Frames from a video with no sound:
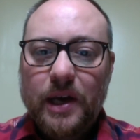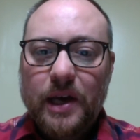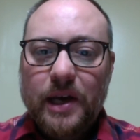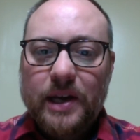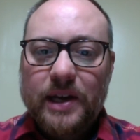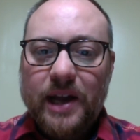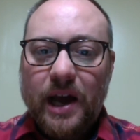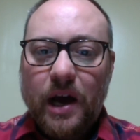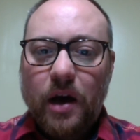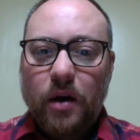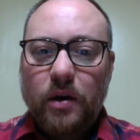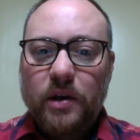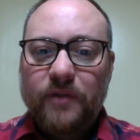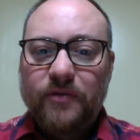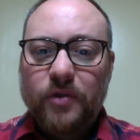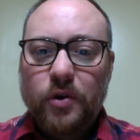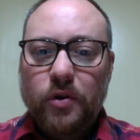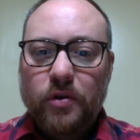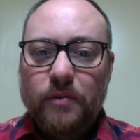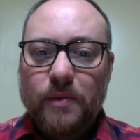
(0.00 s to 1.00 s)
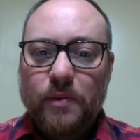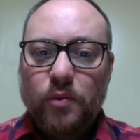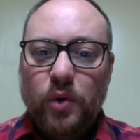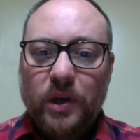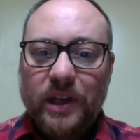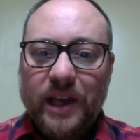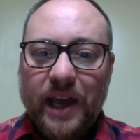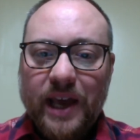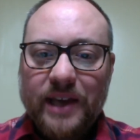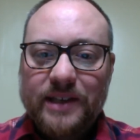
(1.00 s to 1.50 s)
Now, if you don't remember
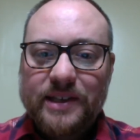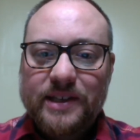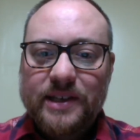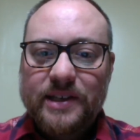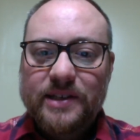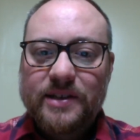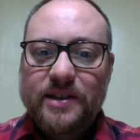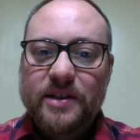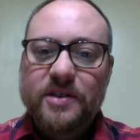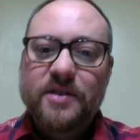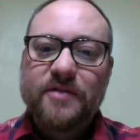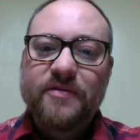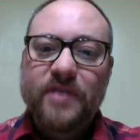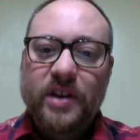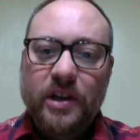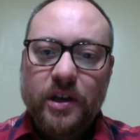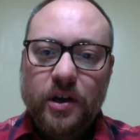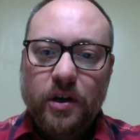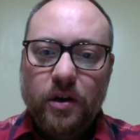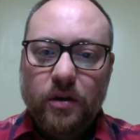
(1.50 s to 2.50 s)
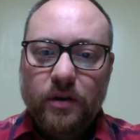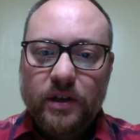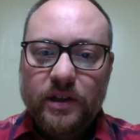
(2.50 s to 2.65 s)
what case is, there's a video